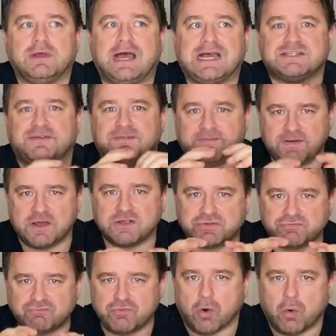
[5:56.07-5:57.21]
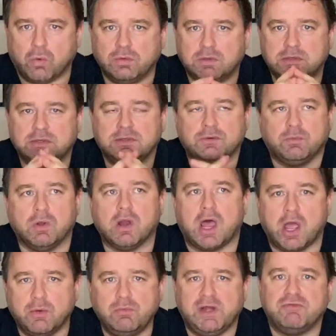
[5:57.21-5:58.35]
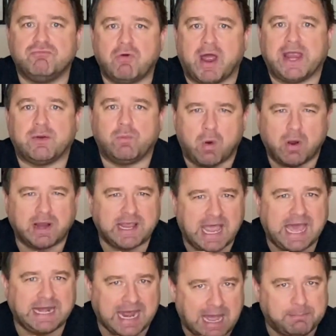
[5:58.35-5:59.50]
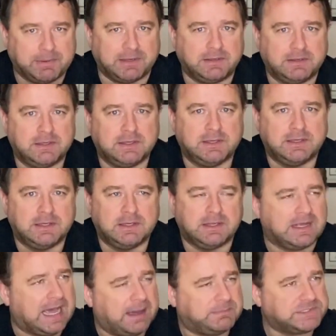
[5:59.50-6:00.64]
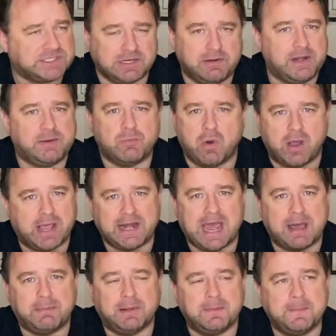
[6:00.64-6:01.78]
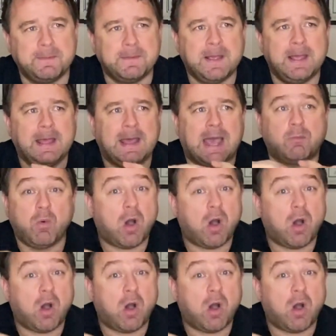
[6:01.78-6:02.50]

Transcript: as a first rule, will only write what can happen. Absolutely what can happen. And